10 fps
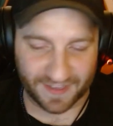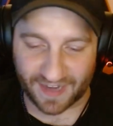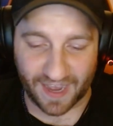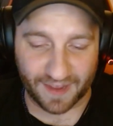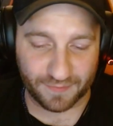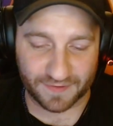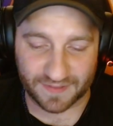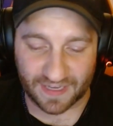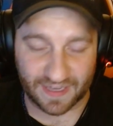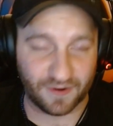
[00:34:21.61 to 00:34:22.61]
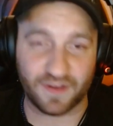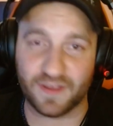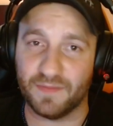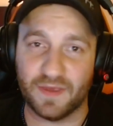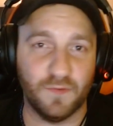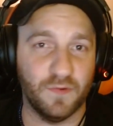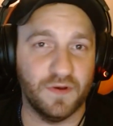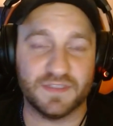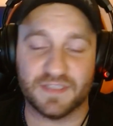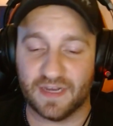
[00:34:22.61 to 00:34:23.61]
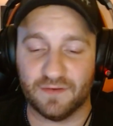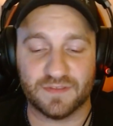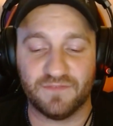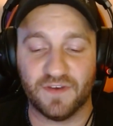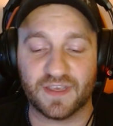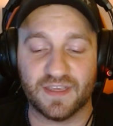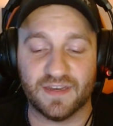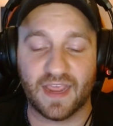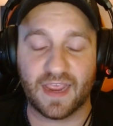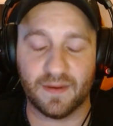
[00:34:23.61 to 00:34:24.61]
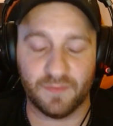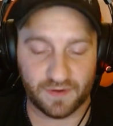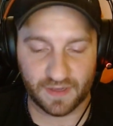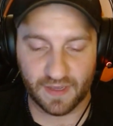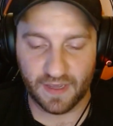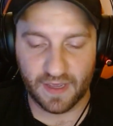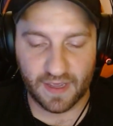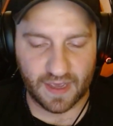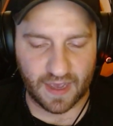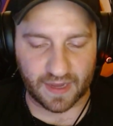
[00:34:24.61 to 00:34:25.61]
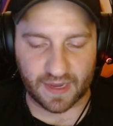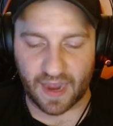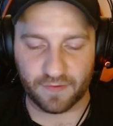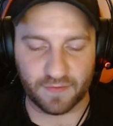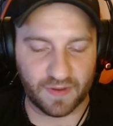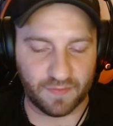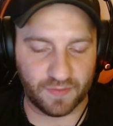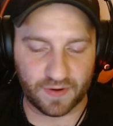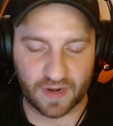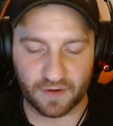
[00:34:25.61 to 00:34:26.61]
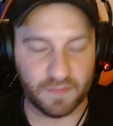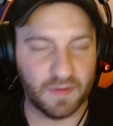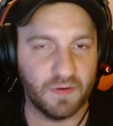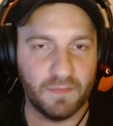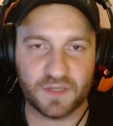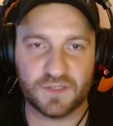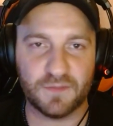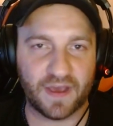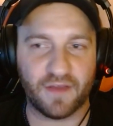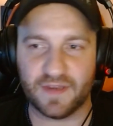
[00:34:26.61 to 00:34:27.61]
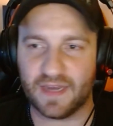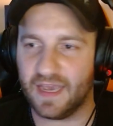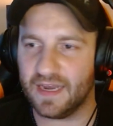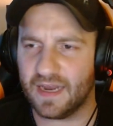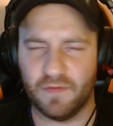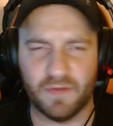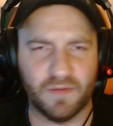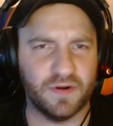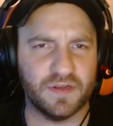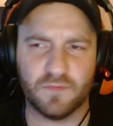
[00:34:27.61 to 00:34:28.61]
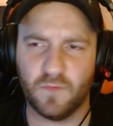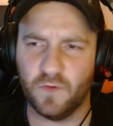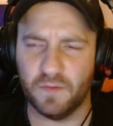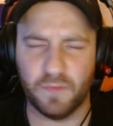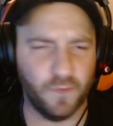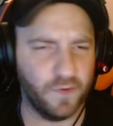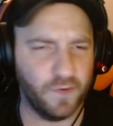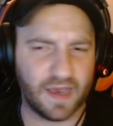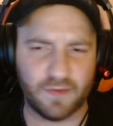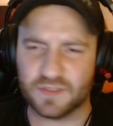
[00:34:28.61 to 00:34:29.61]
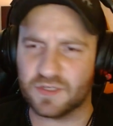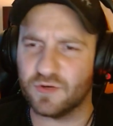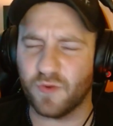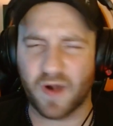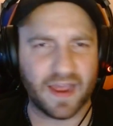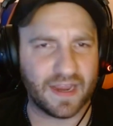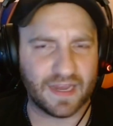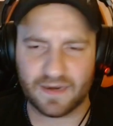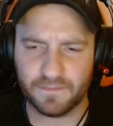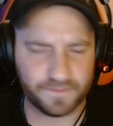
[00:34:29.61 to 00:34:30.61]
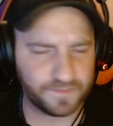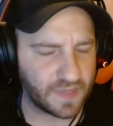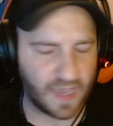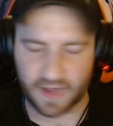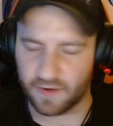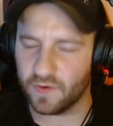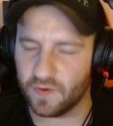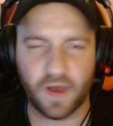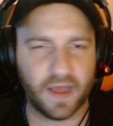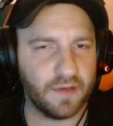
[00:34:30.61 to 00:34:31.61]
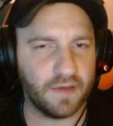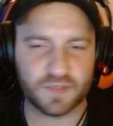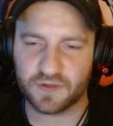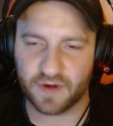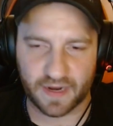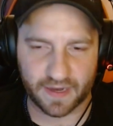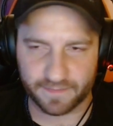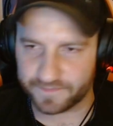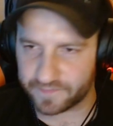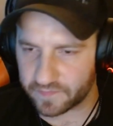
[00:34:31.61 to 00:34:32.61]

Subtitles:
Like it all hit me at once, and I was fucking hammered. Like I don't remember much about the night. I remember at one point I was crying. I don't know why I was crying.